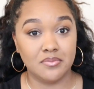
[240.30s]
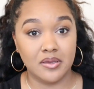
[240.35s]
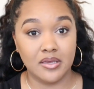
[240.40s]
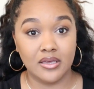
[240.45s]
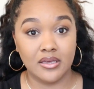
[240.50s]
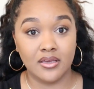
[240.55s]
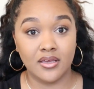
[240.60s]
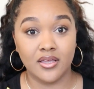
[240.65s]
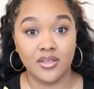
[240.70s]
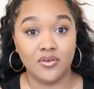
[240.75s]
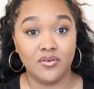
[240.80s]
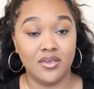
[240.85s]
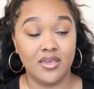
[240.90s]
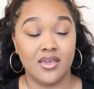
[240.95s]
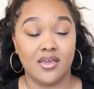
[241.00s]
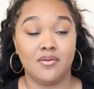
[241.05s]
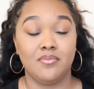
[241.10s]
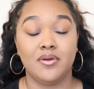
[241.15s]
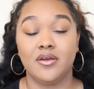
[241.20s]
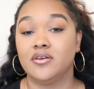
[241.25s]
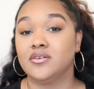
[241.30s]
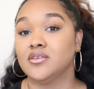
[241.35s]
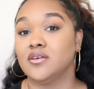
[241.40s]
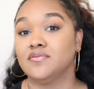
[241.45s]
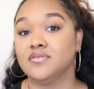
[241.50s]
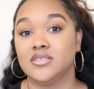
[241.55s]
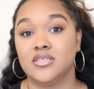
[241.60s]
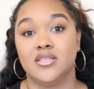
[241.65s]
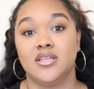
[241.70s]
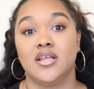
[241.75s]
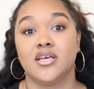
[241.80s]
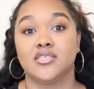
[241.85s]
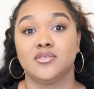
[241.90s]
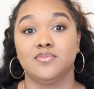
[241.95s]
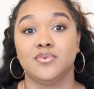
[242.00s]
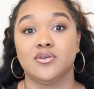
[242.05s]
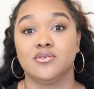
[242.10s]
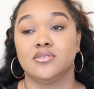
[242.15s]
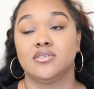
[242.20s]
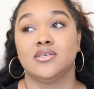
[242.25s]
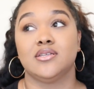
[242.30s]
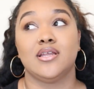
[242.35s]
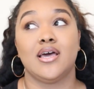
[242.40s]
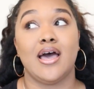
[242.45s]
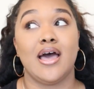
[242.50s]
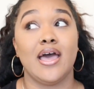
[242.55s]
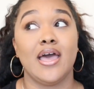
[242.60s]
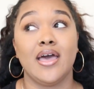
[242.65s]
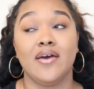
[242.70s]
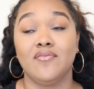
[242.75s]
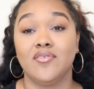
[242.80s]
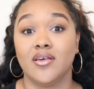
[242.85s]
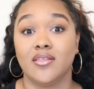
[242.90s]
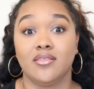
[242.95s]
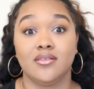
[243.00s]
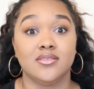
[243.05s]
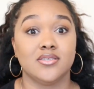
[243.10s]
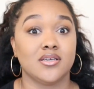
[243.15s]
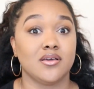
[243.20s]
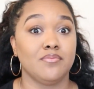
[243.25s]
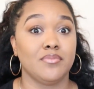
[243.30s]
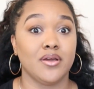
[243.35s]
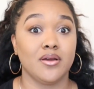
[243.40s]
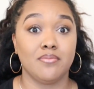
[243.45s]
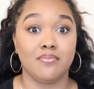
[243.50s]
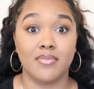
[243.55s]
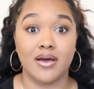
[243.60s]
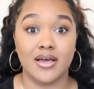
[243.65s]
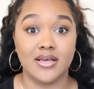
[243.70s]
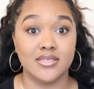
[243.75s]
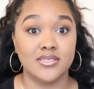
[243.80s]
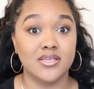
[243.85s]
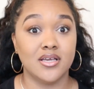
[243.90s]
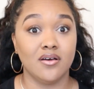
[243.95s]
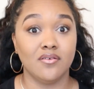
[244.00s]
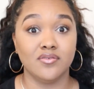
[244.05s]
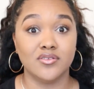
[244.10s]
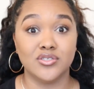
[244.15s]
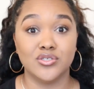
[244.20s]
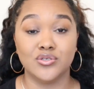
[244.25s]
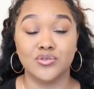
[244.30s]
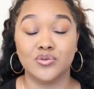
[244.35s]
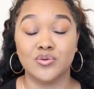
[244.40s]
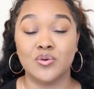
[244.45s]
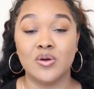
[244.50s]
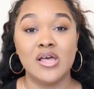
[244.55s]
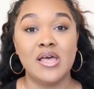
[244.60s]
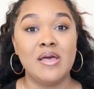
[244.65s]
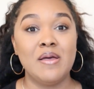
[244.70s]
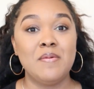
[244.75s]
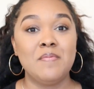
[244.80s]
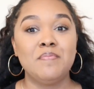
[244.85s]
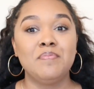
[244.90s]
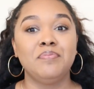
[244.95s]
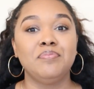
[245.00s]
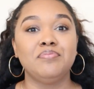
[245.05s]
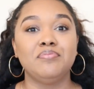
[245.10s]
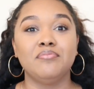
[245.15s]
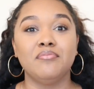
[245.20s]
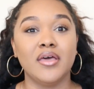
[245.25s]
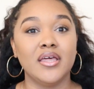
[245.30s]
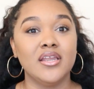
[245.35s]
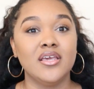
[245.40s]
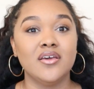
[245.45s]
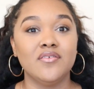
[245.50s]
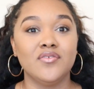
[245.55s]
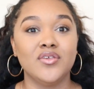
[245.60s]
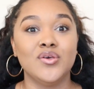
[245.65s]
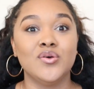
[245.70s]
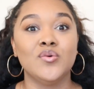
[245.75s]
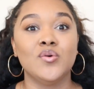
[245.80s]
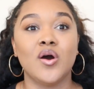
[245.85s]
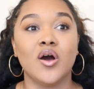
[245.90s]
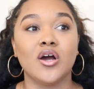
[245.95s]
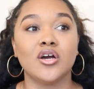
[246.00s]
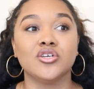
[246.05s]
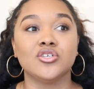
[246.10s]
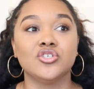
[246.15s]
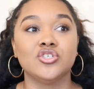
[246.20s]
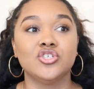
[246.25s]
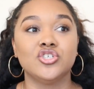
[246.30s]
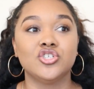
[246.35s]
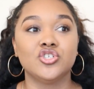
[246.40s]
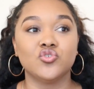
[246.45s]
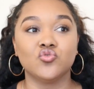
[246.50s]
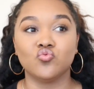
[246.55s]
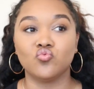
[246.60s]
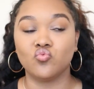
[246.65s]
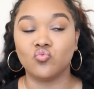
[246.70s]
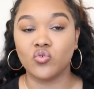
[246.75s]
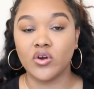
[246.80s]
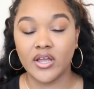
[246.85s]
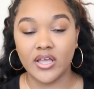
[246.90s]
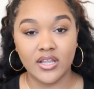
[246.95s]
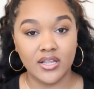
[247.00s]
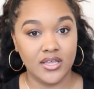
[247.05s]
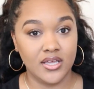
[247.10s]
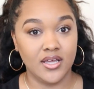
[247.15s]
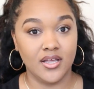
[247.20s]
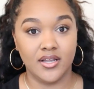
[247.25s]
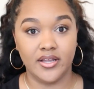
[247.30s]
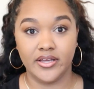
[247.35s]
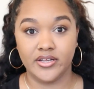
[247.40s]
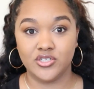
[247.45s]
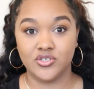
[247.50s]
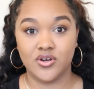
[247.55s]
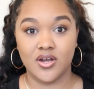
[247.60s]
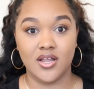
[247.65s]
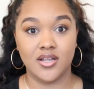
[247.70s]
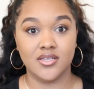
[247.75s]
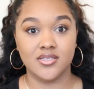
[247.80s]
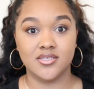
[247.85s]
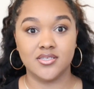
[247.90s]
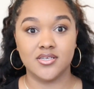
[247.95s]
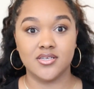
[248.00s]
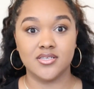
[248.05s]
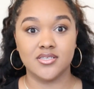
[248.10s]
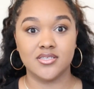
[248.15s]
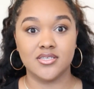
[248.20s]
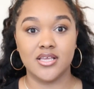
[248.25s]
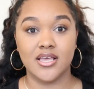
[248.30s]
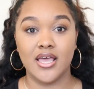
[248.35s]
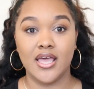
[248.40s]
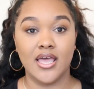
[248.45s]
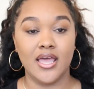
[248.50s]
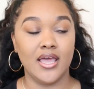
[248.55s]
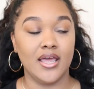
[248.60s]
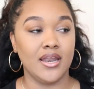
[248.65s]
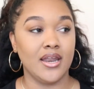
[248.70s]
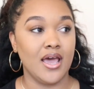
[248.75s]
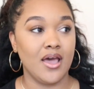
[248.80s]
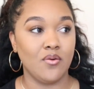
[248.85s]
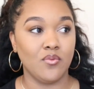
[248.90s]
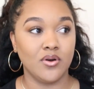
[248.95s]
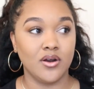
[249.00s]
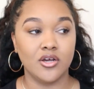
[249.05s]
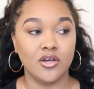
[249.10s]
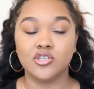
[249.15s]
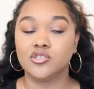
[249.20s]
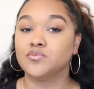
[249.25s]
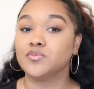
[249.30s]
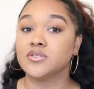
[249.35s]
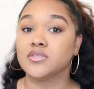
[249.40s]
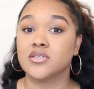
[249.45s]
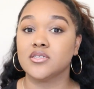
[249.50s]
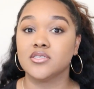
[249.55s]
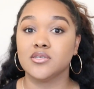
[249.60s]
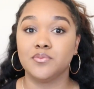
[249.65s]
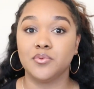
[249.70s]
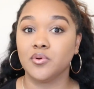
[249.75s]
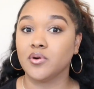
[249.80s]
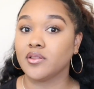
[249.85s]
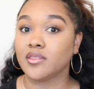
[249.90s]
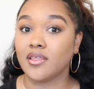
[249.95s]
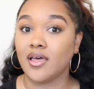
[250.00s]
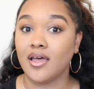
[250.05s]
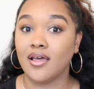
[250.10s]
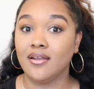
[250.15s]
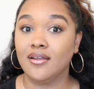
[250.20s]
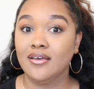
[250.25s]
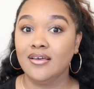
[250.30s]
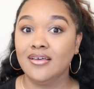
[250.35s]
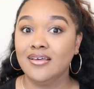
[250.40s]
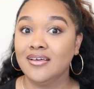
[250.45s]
to me, and you can't compare yourself to the next person. I have nothing to compare myself to. Many of you are strictly electrolysis, and I 100% support that.